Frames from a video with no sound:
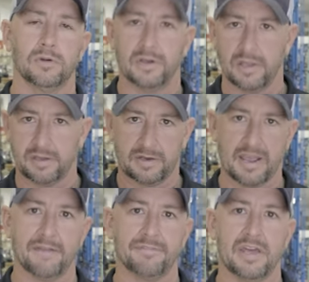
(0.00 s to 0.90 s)
now you can
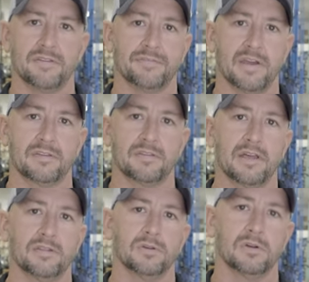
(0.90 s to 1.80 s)
have that effect of
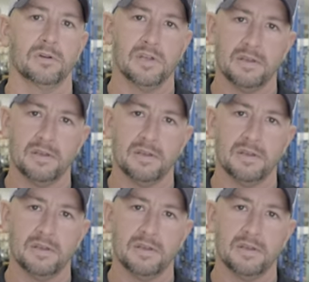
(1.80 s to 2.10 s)
that lure,